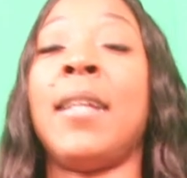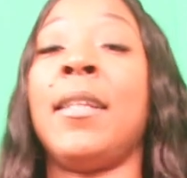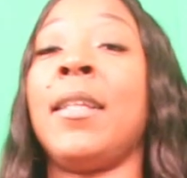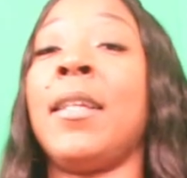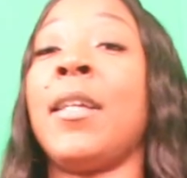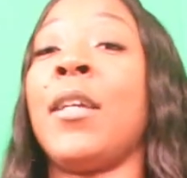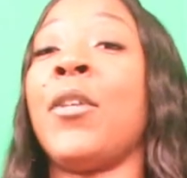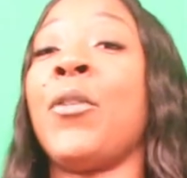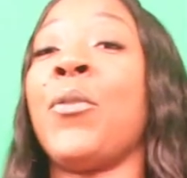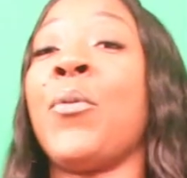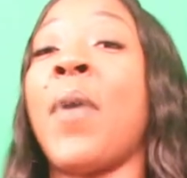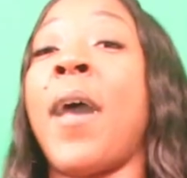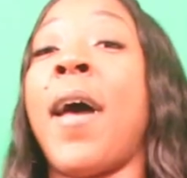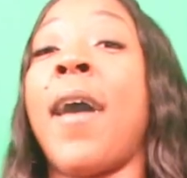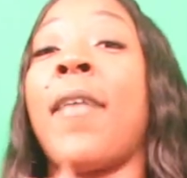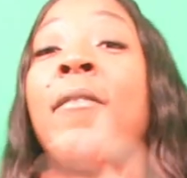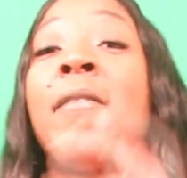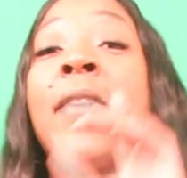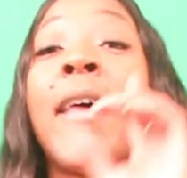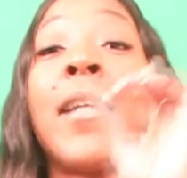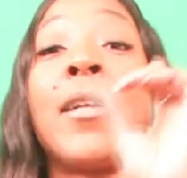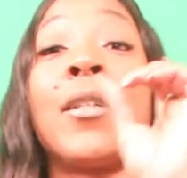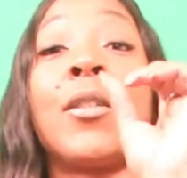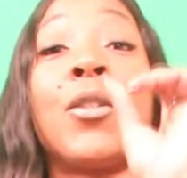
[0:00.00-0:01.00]
And then you
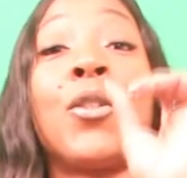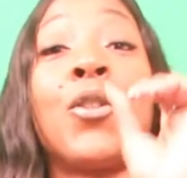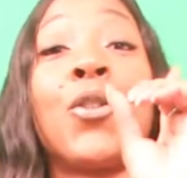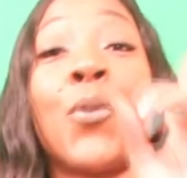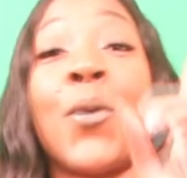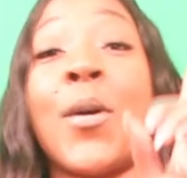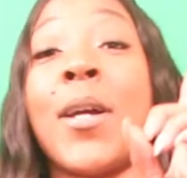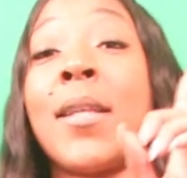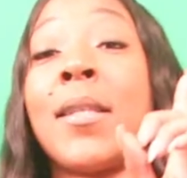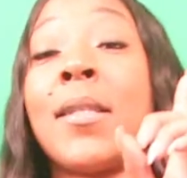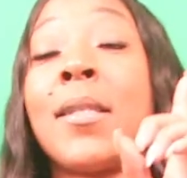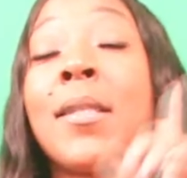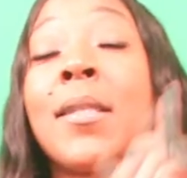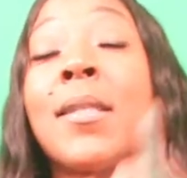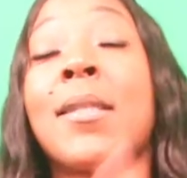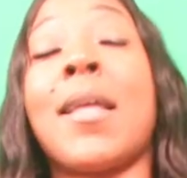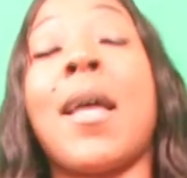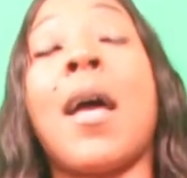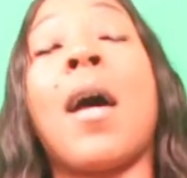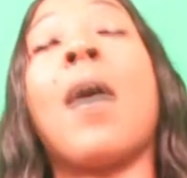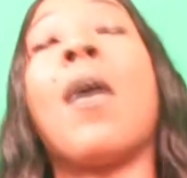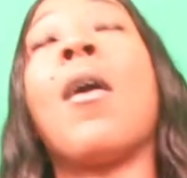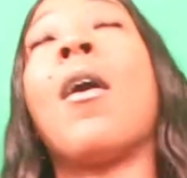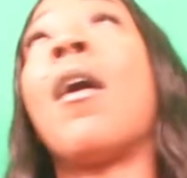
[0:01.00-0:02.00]
have that choice,
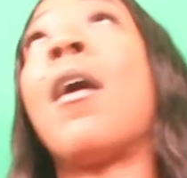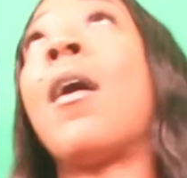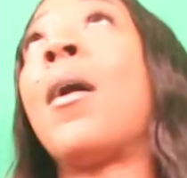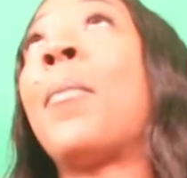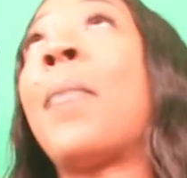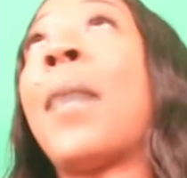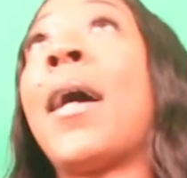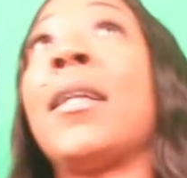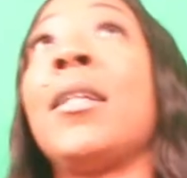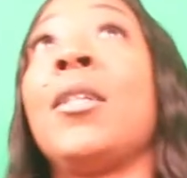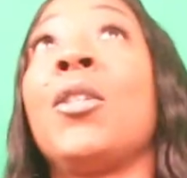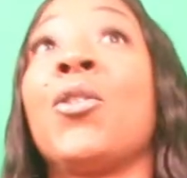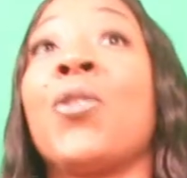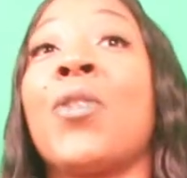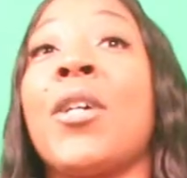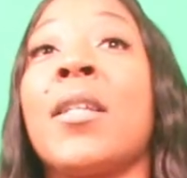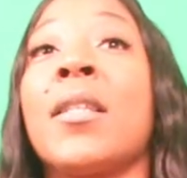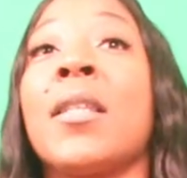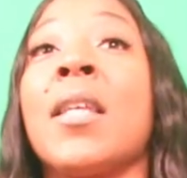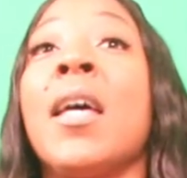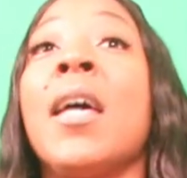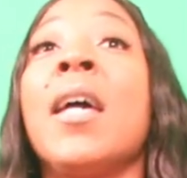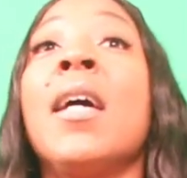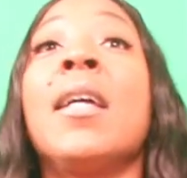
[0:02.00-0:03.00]
that almighty
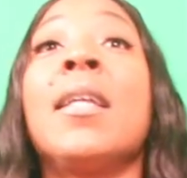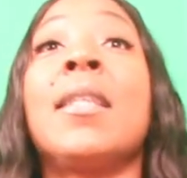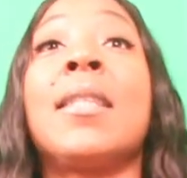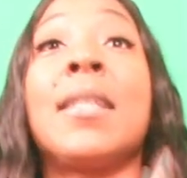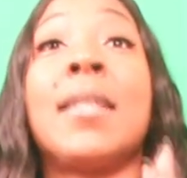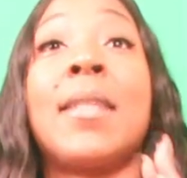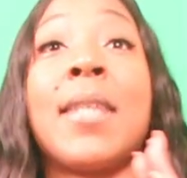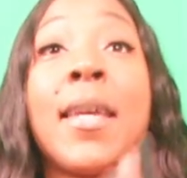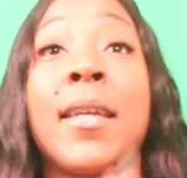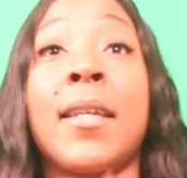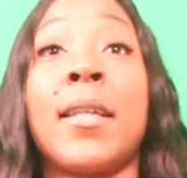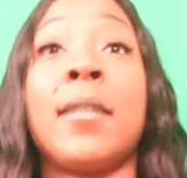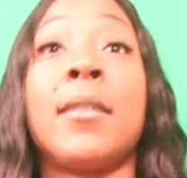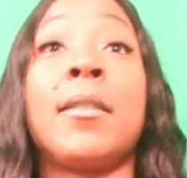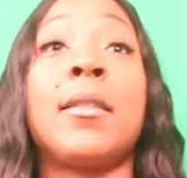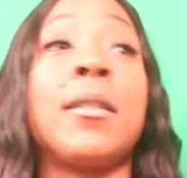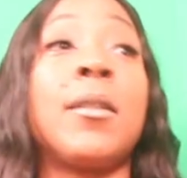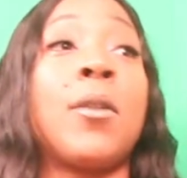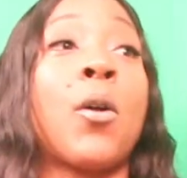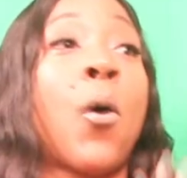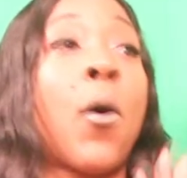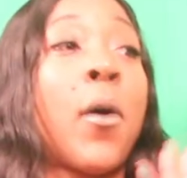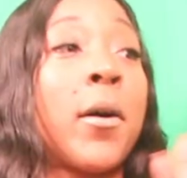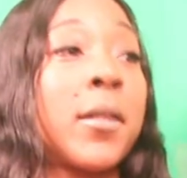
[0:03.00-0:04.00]
choice to take it
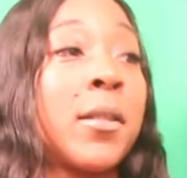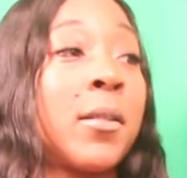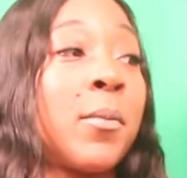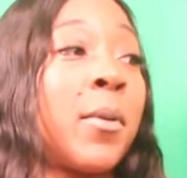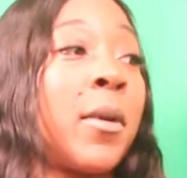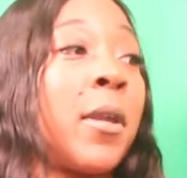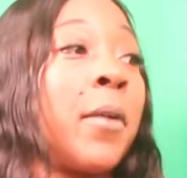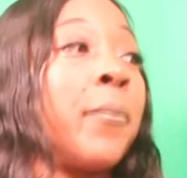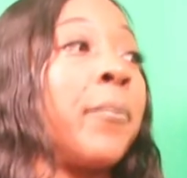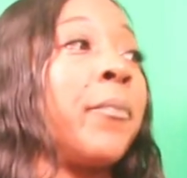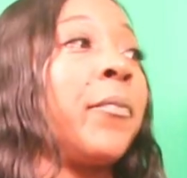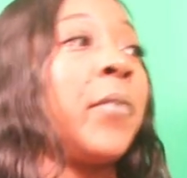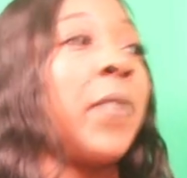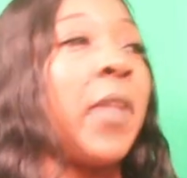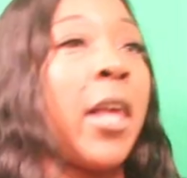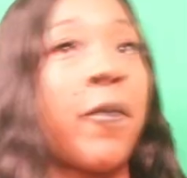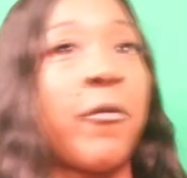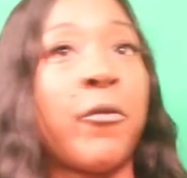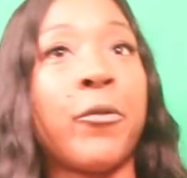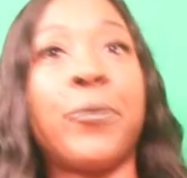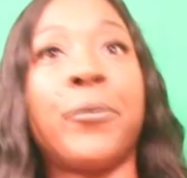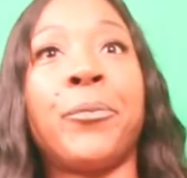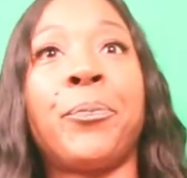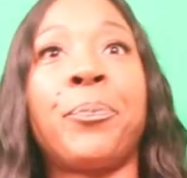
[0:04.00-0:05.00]
to the ultimate
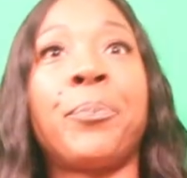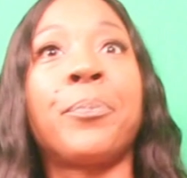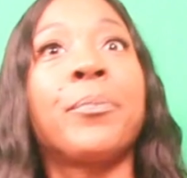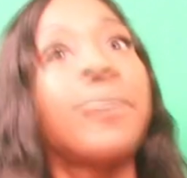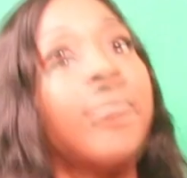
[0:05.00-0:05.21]
level.